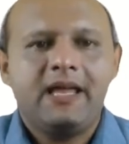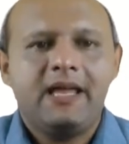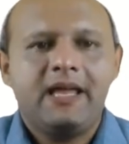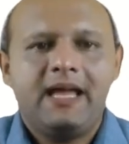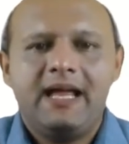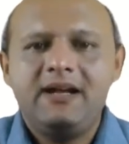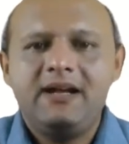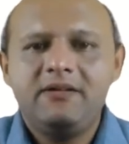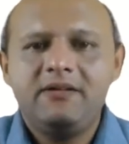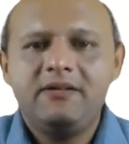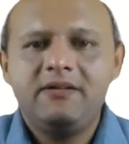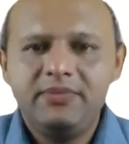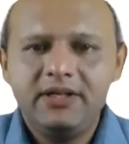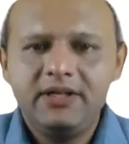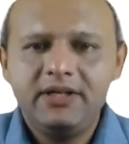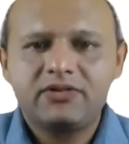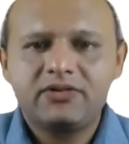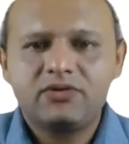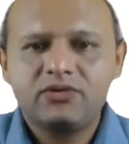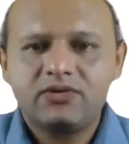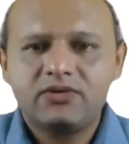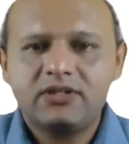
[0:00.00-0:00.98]
and B
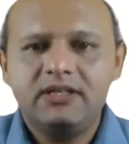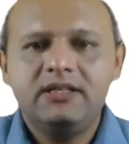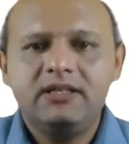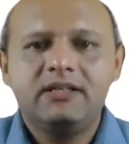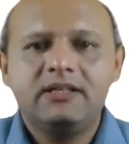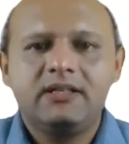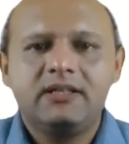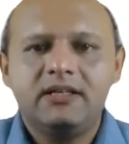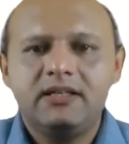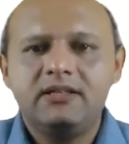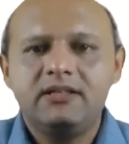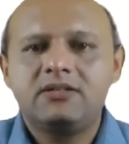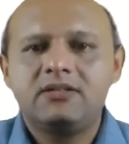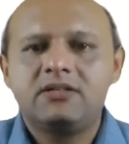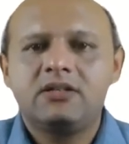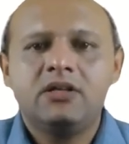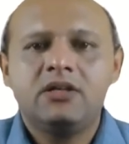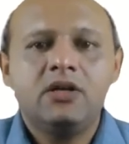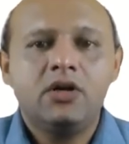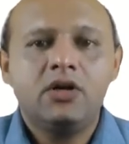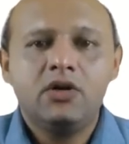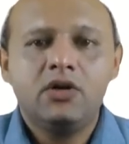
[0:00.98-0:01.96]
is to C
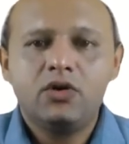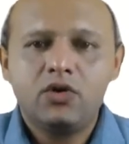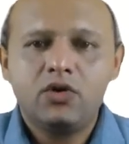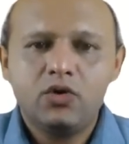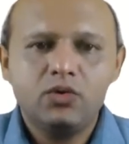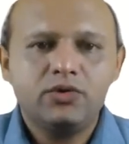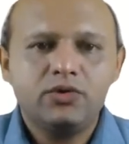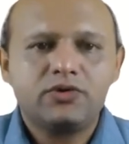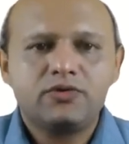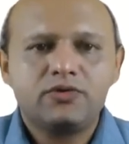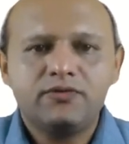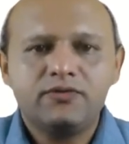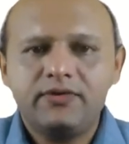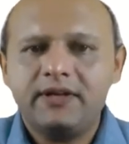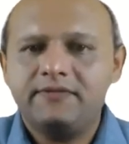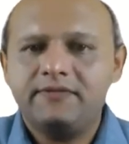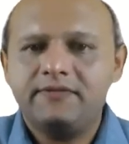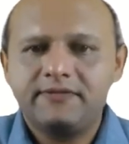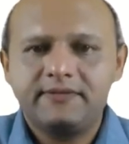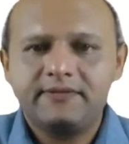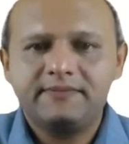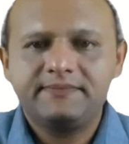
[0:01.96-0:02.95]
is
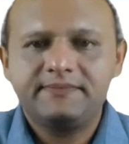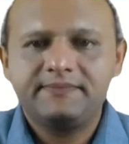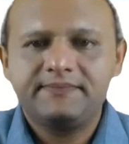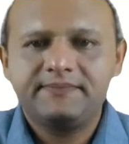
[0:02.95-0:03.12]
2:5.